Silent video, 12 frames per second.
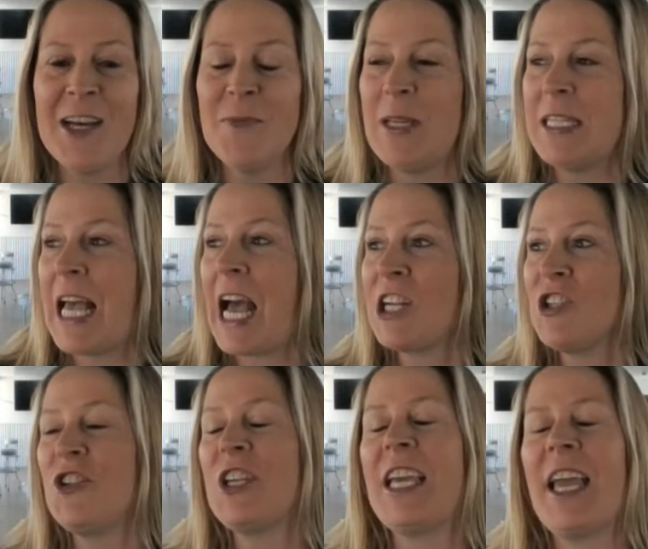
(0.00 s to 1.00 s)
It's
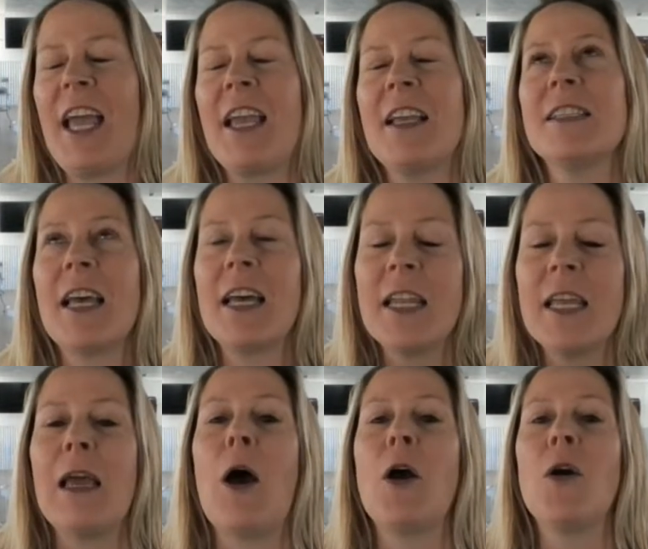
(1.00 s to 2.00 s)
actually a
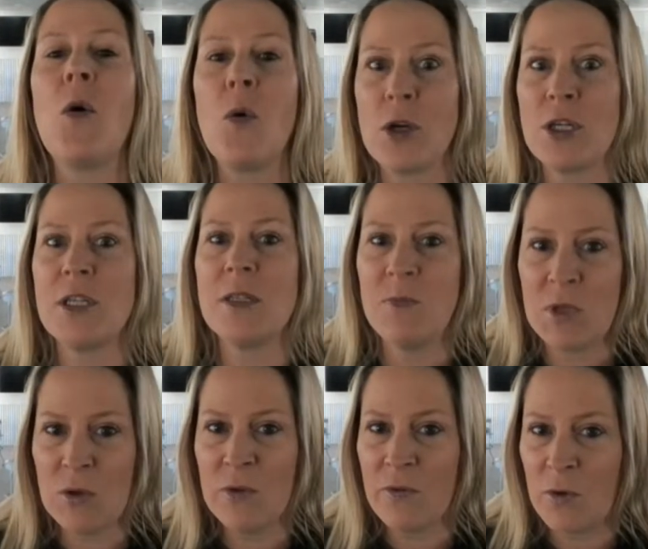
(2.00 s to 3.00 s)
sunny, gorgeous,
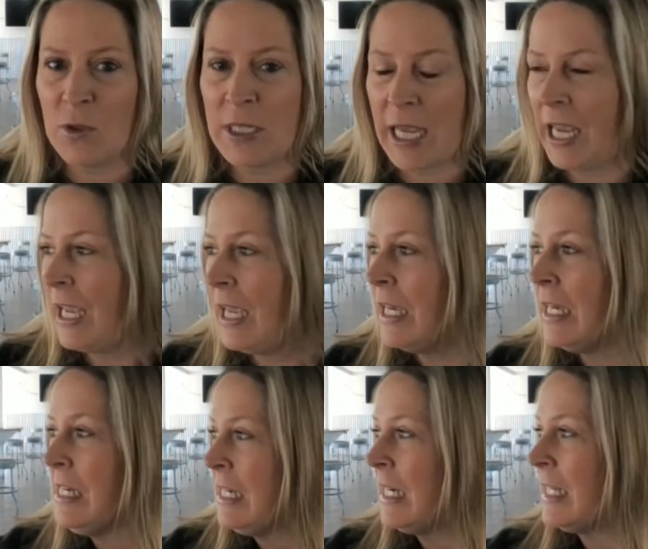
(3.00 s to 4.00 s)
beautiful day
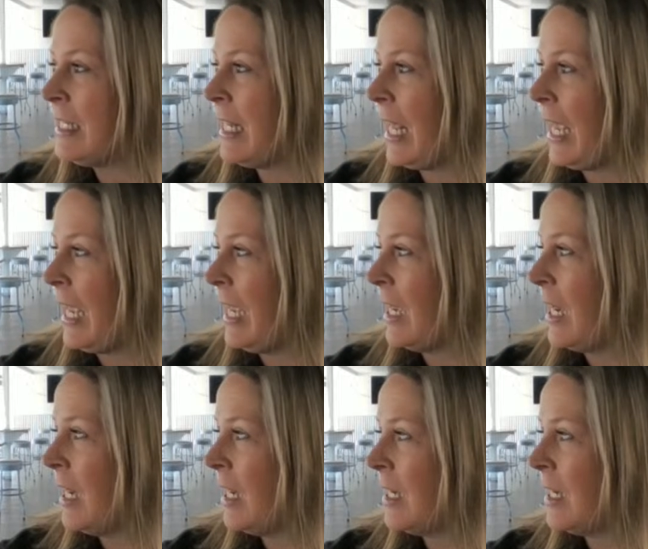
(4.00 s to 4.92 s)
today,